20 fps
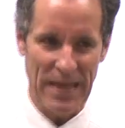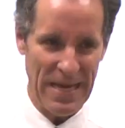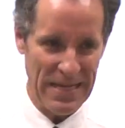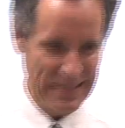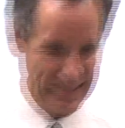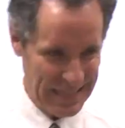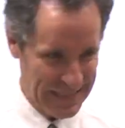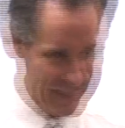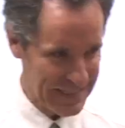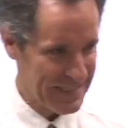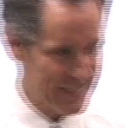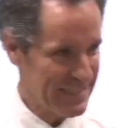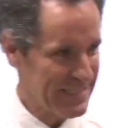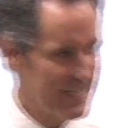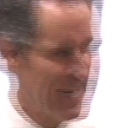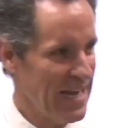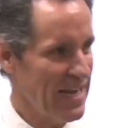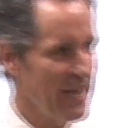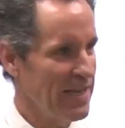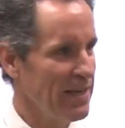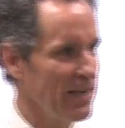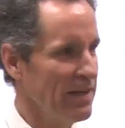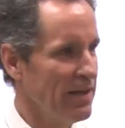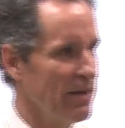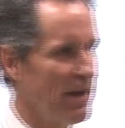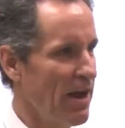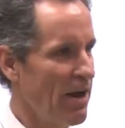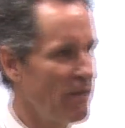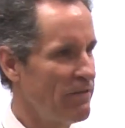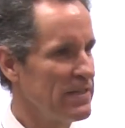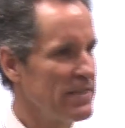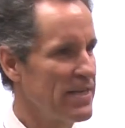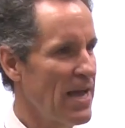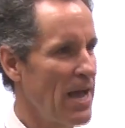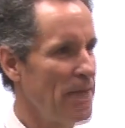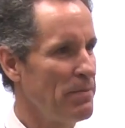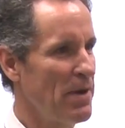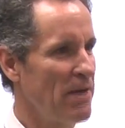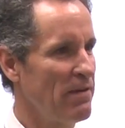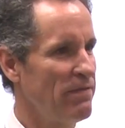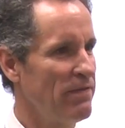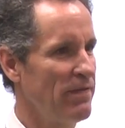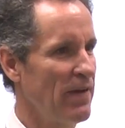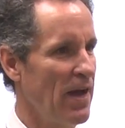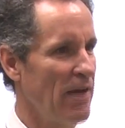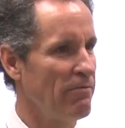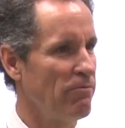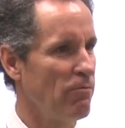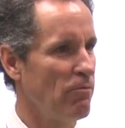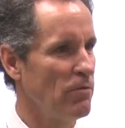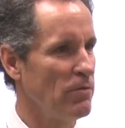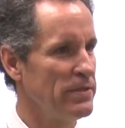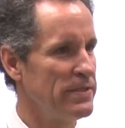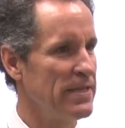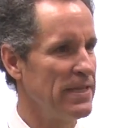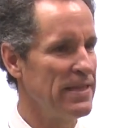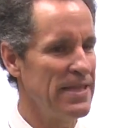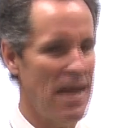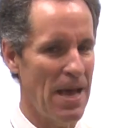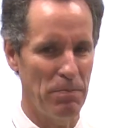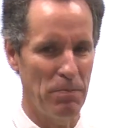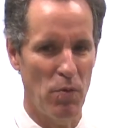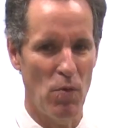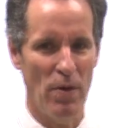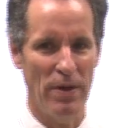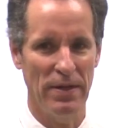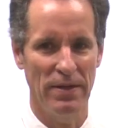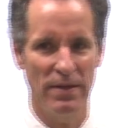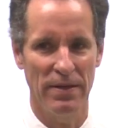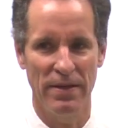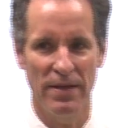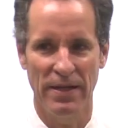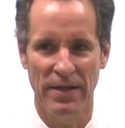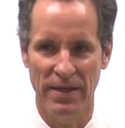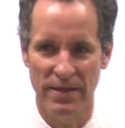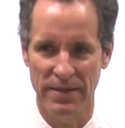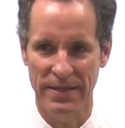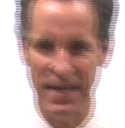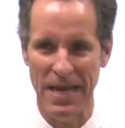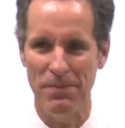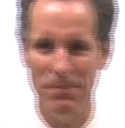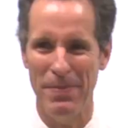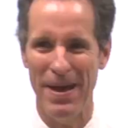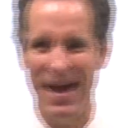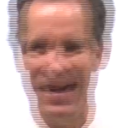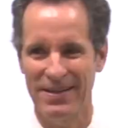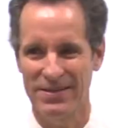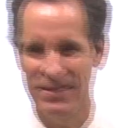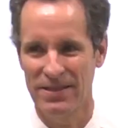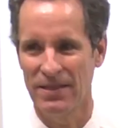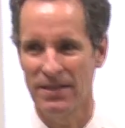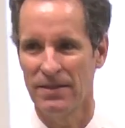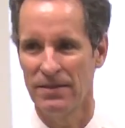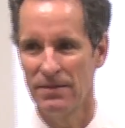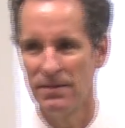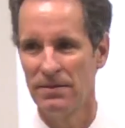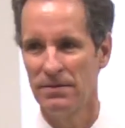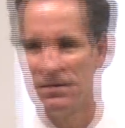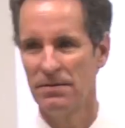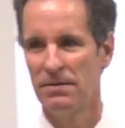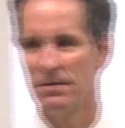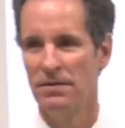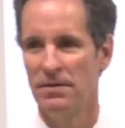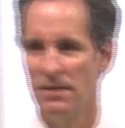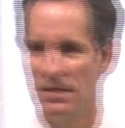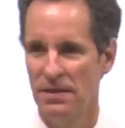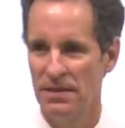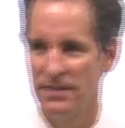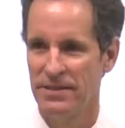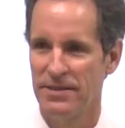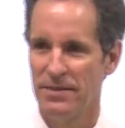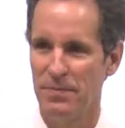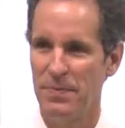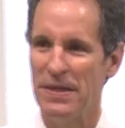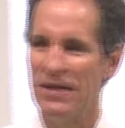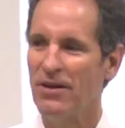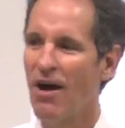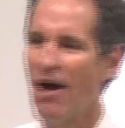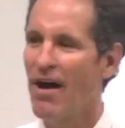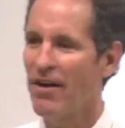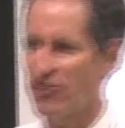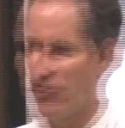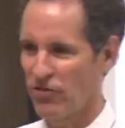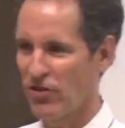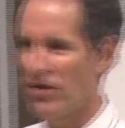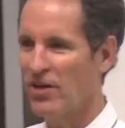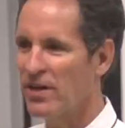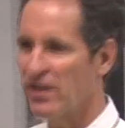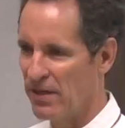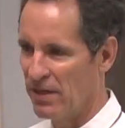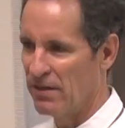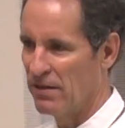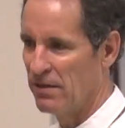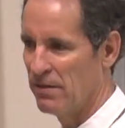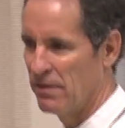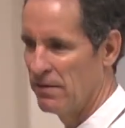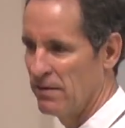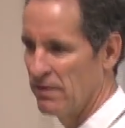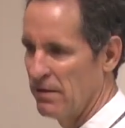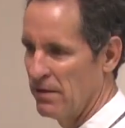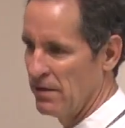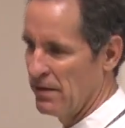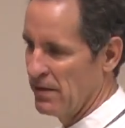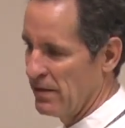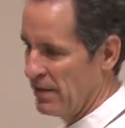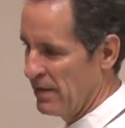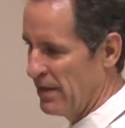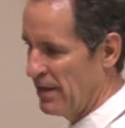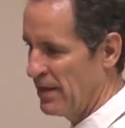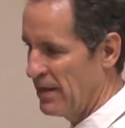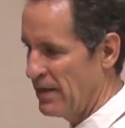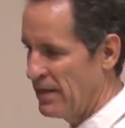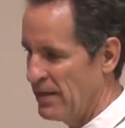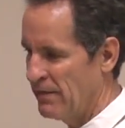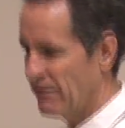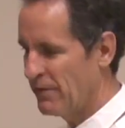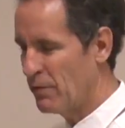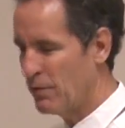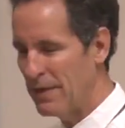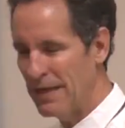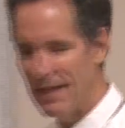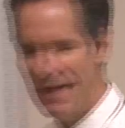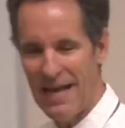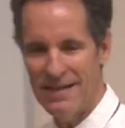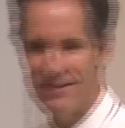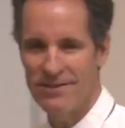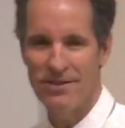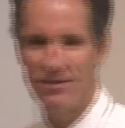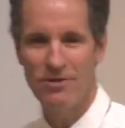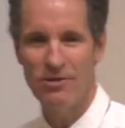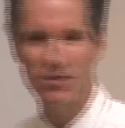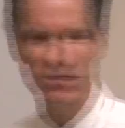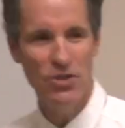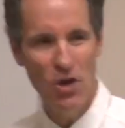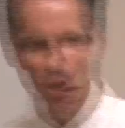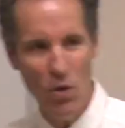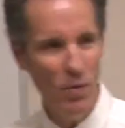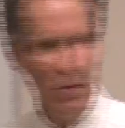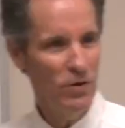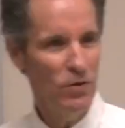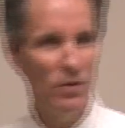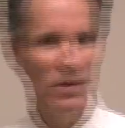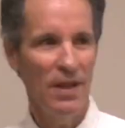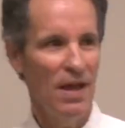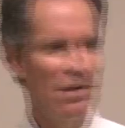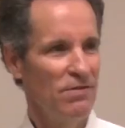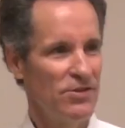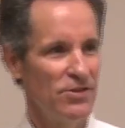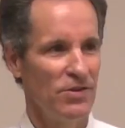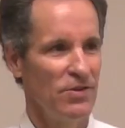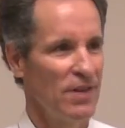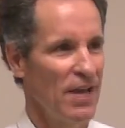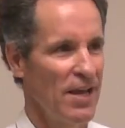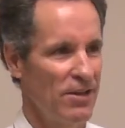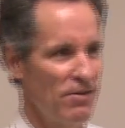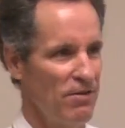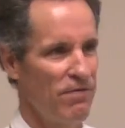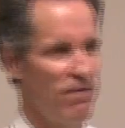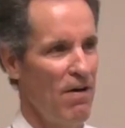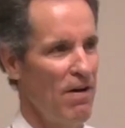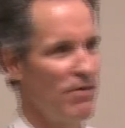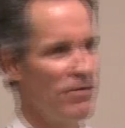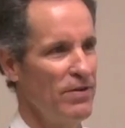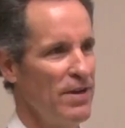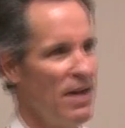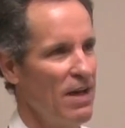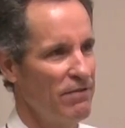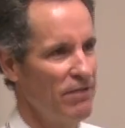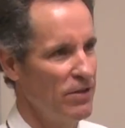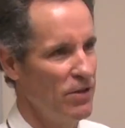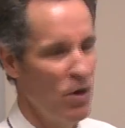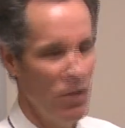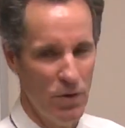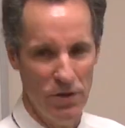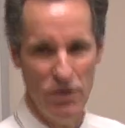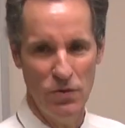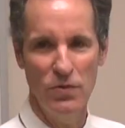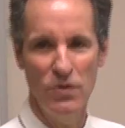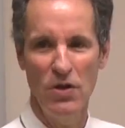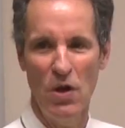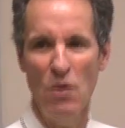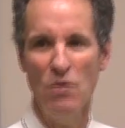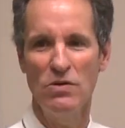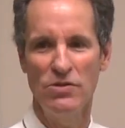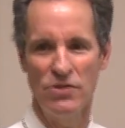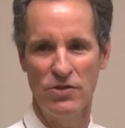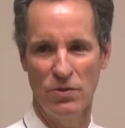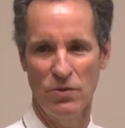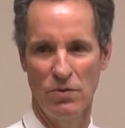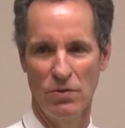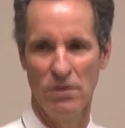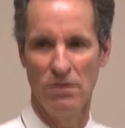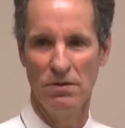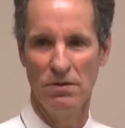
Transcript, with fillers: And needless to say, every time I did that point, that it came back to be not as good. If you realize that there's no one who loves you like your Father, no one who knows you,